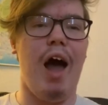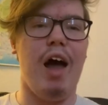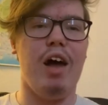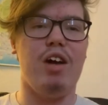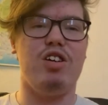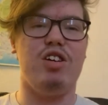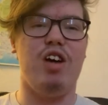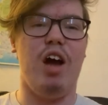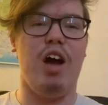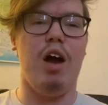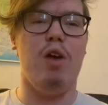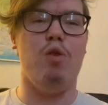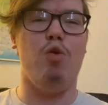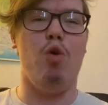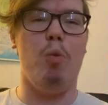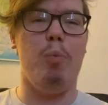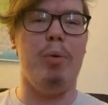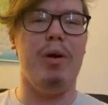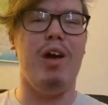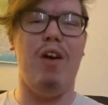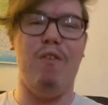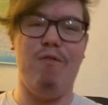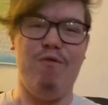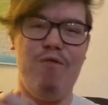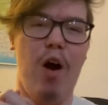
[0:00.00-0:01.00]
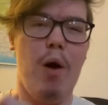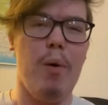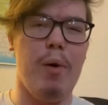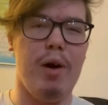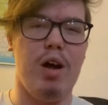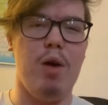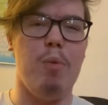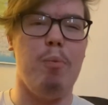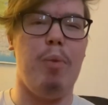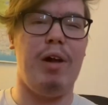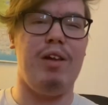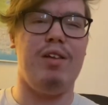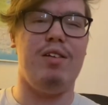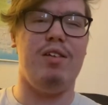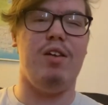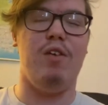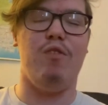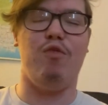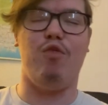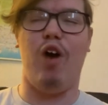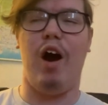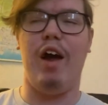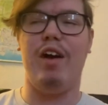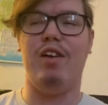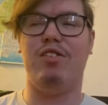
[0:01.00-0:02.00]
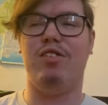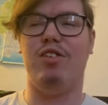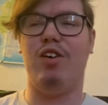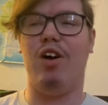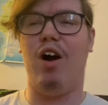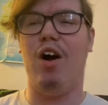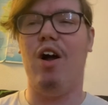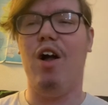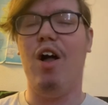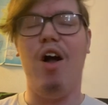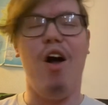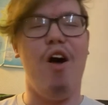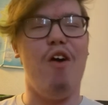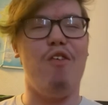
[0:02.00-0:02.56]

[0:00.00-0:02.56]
Ash Hand will be a very competitive racer.